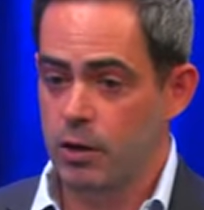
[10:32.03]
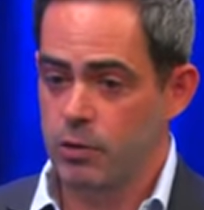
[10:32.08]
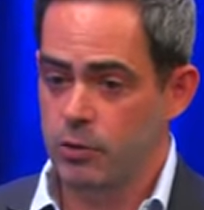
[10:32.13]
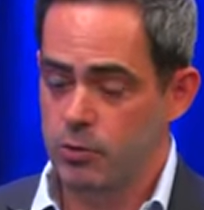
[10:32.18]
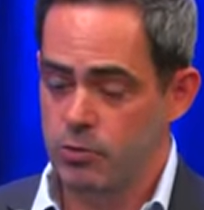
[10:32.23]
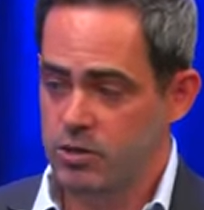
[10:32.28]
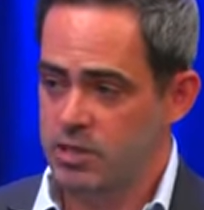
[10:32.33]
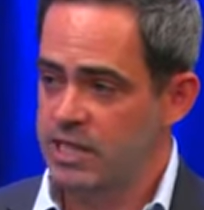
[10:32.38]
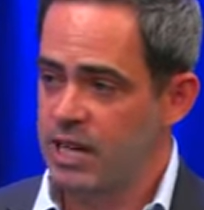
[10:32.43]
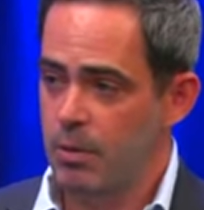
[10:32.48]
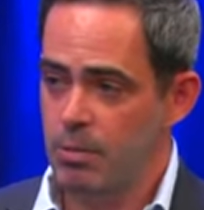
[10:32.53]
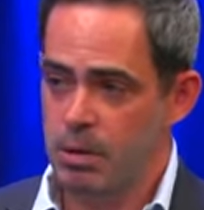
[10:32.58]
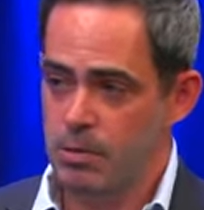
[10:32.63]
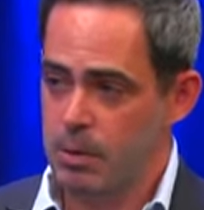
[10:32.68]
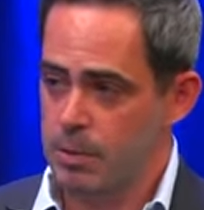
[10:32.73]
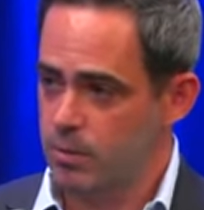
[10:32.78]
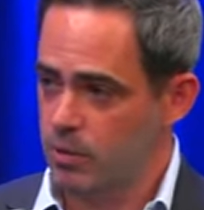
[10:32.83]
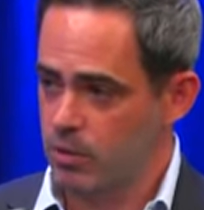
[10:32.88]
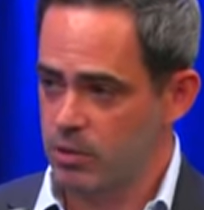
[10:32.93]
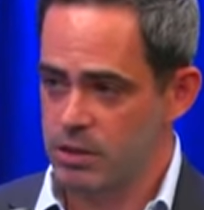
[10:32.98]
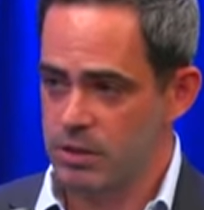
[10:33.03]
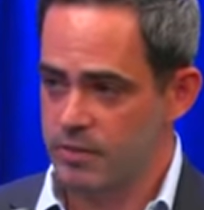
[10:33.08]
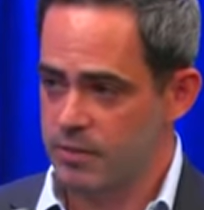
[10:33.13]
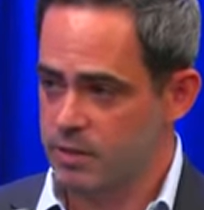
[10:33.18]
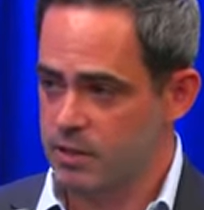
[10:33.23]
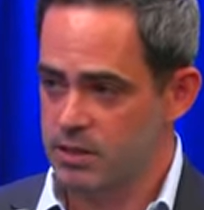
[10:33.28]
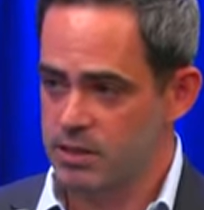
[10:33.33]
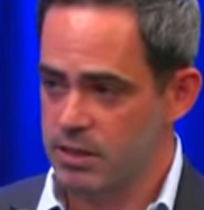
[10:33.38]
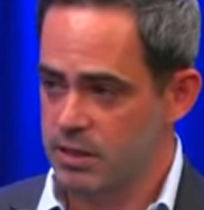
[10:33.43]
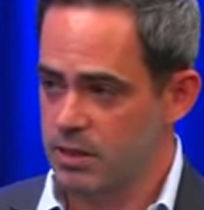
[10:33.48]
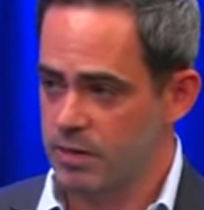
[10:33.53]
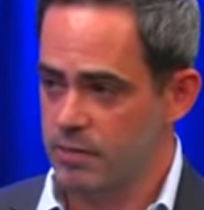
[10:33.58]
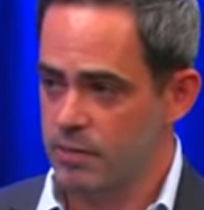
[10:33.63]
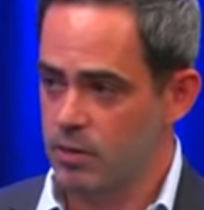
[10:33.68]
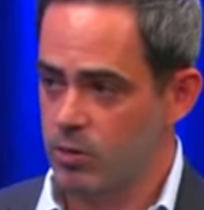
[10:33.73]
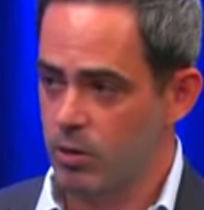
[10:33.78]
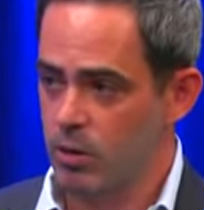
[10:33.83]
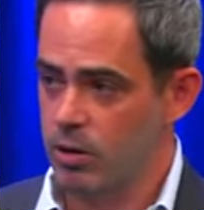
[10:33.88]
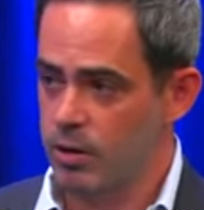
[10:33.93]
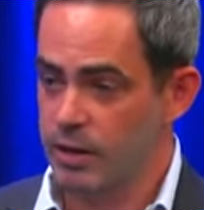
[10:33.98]
You see how many people are leaving the city of
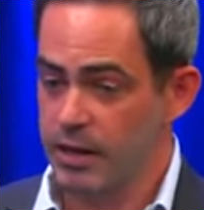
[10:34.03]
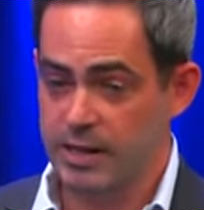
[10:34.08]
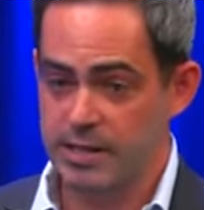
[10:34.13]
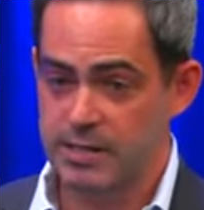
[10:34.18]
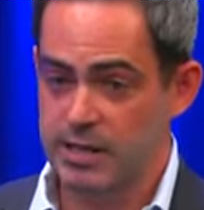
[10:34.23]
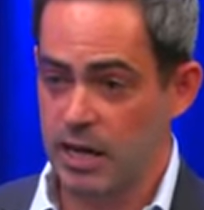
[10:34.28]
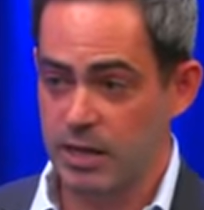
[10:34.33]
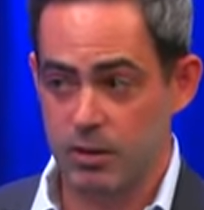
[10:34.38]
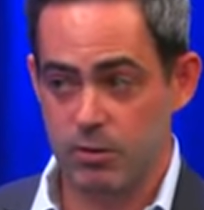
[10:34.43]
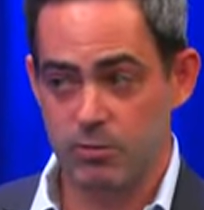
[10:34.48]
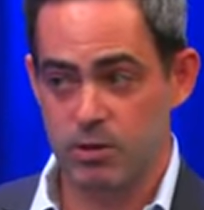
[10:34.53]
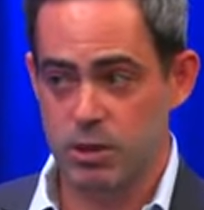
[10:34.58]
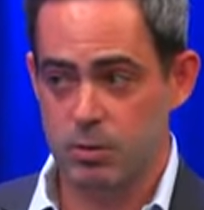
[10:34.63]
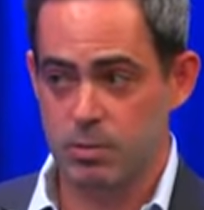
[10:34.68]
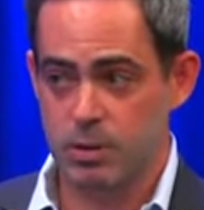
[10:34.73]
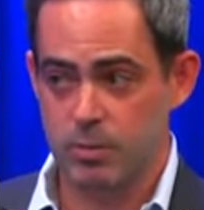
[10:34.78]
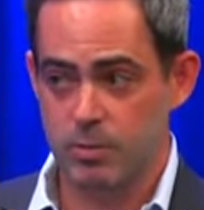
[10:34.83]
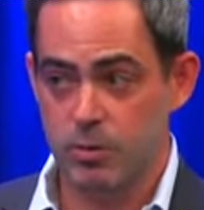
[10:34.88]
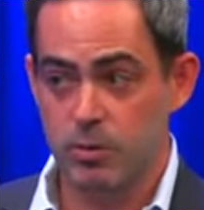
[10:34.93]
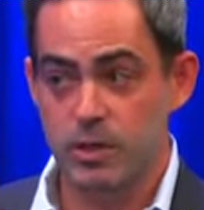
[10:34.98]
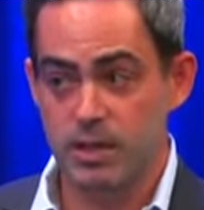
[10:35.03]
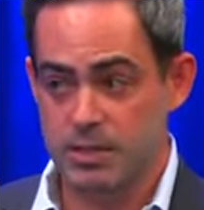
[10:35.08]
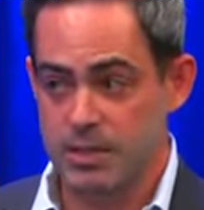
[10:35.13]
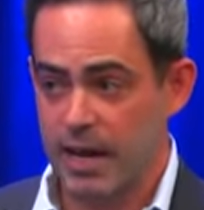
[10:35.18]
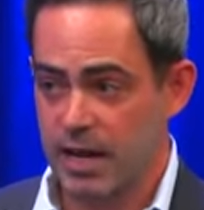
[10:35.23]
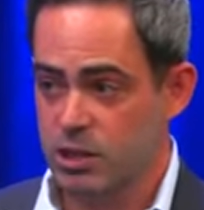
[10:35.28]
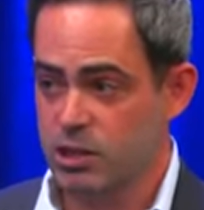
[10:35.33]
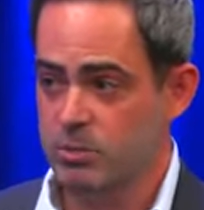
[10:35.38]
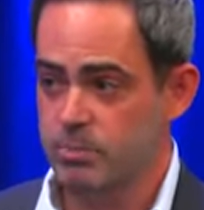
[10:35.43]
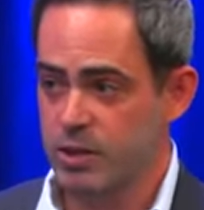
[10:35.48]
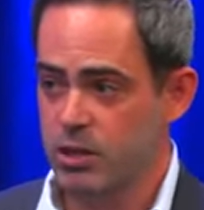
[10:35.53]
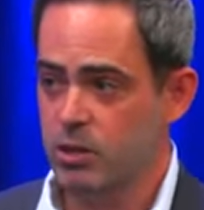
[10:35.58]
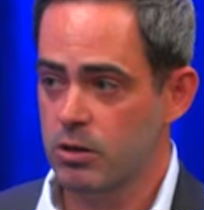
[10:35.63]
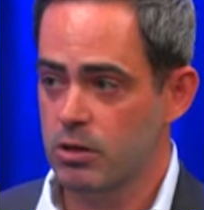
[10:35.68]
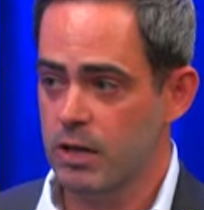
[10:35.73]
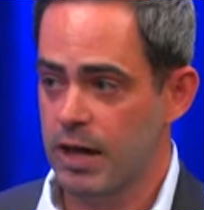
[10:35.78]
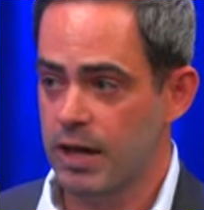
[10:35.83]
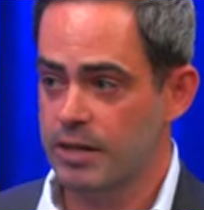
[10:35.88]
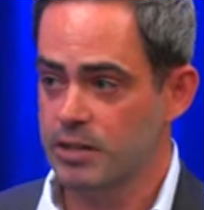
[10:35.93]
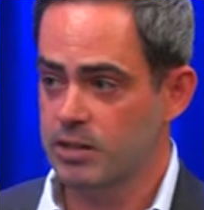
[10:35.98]
New York. It's not the rich people. It's actually middle
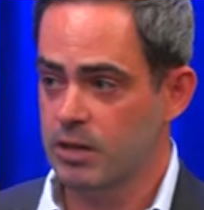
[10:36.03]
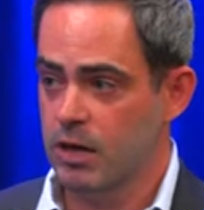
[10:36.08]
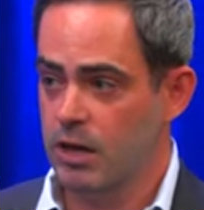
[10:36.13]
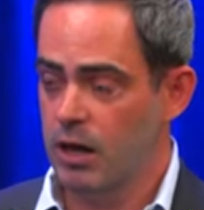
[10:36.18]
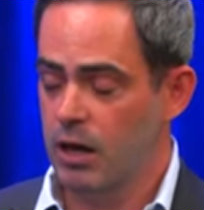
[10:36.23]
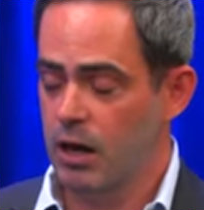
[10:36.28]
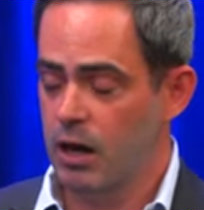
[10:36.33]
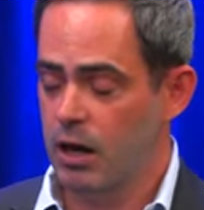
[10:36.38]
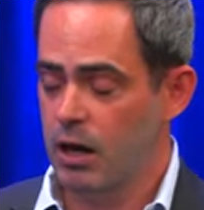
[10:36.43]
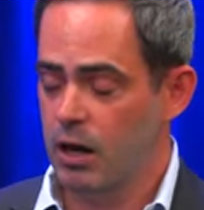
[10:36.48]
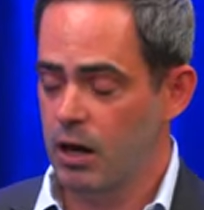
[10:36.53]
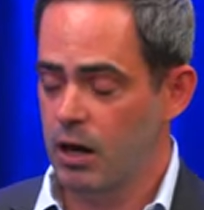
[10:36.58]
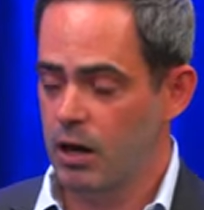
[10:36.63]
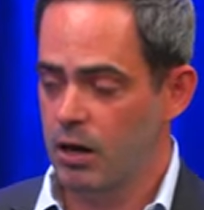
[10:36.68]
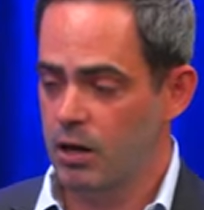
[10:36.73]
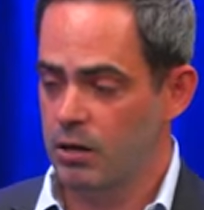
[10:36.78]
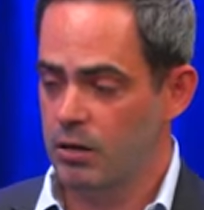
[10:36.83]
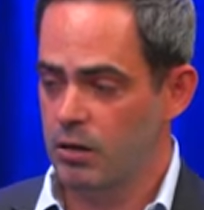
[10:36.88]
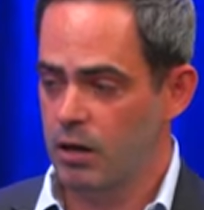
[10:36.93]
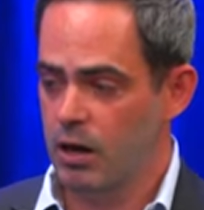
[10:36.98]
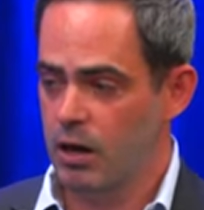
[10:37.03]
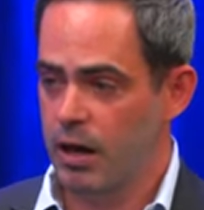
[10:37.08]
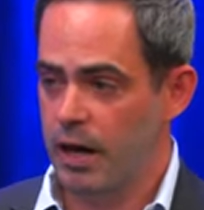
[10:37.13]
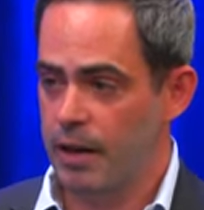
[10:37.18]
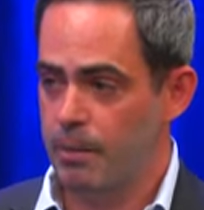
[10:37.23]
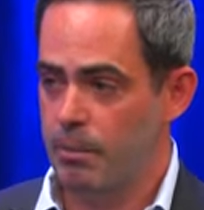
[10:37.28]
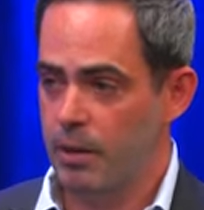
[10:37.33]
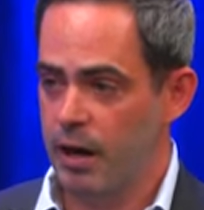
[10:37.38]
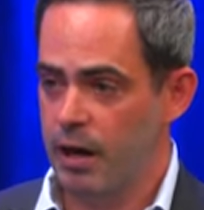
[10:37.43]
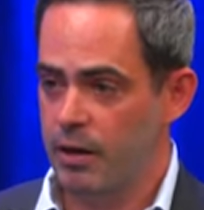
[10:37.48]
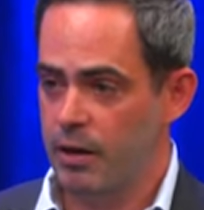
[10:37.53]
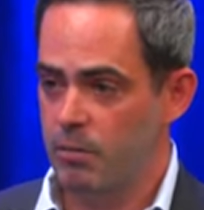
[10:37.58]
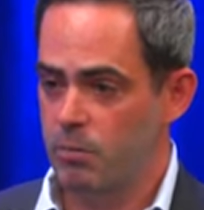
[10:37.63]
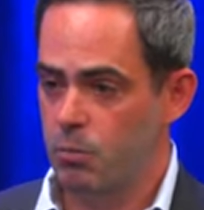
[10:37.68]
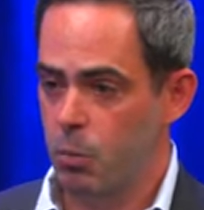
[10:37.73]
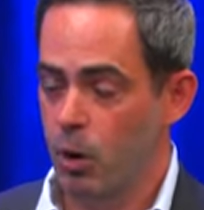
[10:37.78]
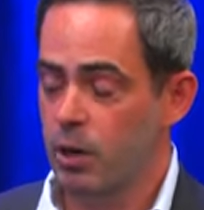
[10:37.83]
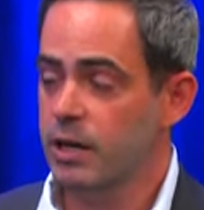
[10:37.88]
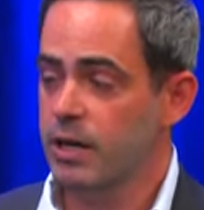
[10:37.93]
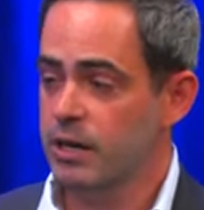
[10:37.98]
class
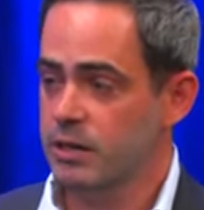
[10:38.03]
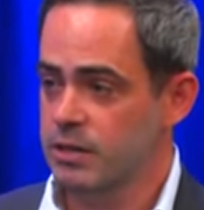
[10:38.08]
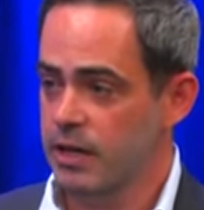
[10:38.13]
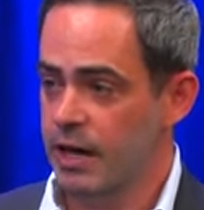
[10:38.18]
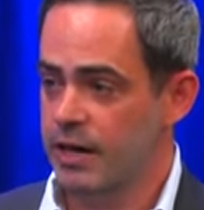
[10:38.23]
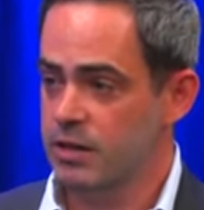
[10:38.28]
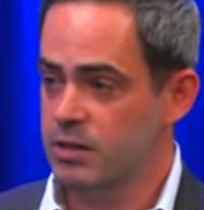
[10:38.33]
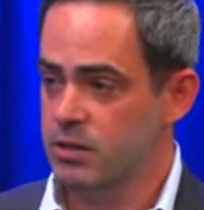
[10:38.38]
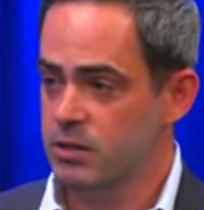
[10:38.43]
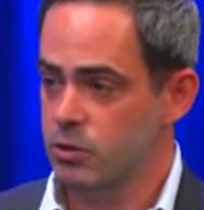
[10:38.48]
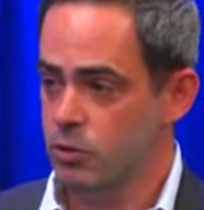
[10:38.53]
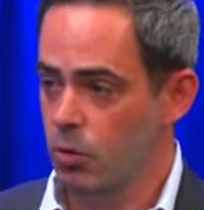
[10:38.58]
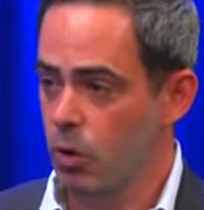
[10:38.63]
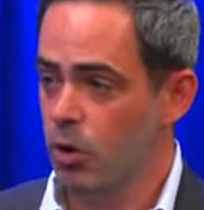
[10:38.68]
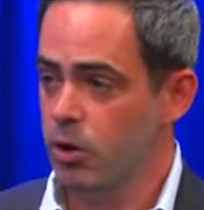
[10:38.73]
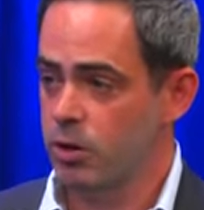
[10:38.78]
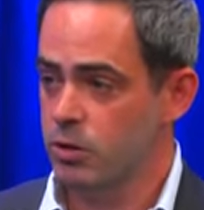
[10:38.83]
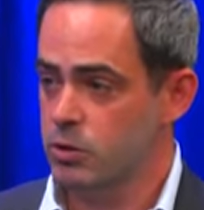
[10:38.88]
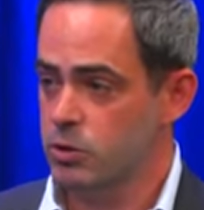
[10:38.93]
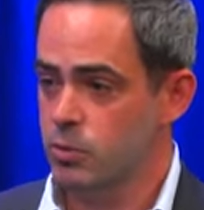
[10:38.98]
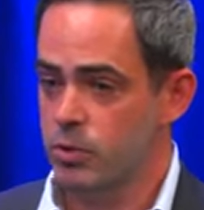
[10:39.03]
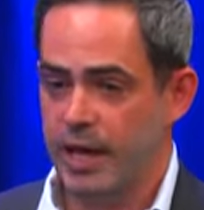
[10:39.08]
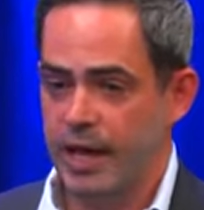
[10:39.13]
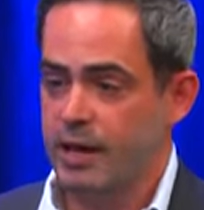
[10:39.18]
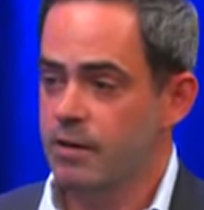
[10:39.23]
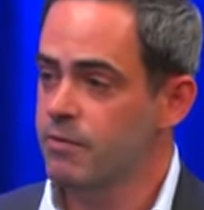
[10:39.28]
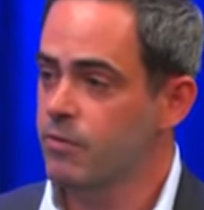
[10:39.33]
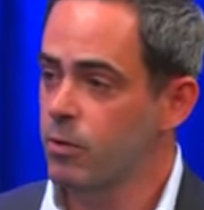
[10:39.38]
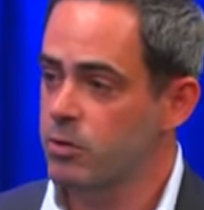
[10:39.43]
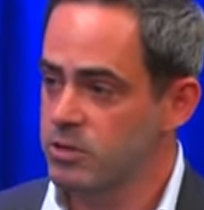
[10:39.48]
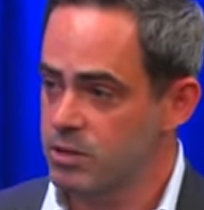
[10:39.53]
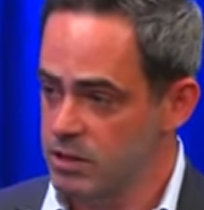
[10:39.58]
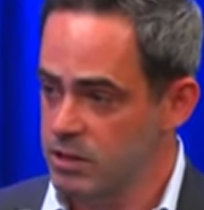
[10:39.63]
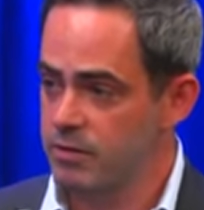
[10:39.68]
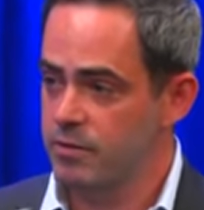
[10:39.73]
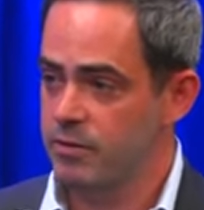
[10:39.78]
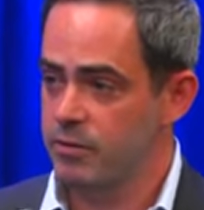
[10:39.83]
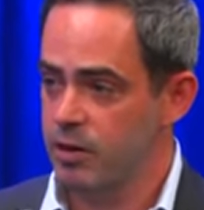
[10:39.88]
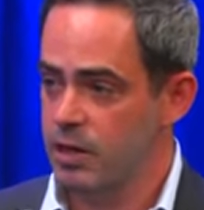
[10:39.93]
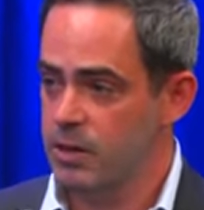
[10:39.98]
and working class New Yorkers who can't afford to
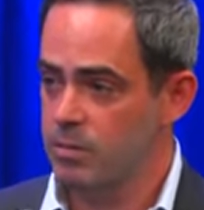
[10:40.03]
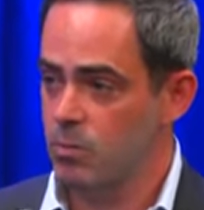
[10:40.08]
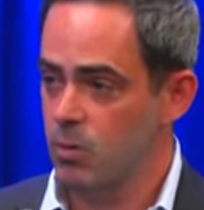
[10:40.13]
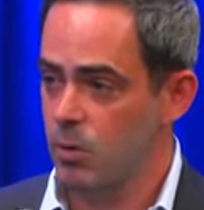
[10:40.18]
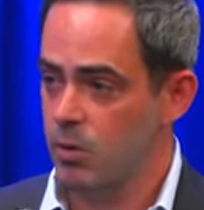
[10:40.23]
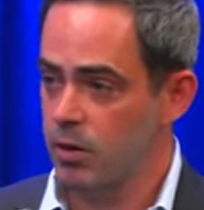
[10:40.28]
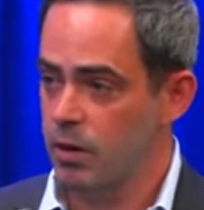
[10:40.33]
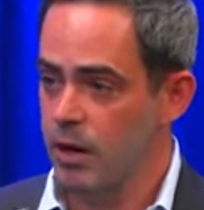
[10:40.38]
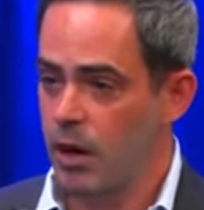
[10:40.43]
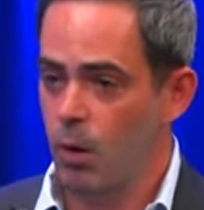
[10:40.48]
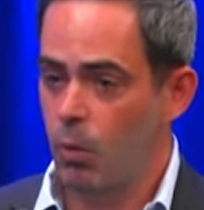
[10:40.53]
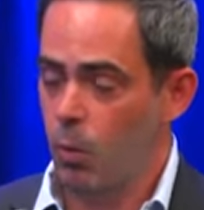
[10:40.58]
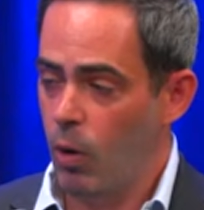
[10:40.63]
live here anymore.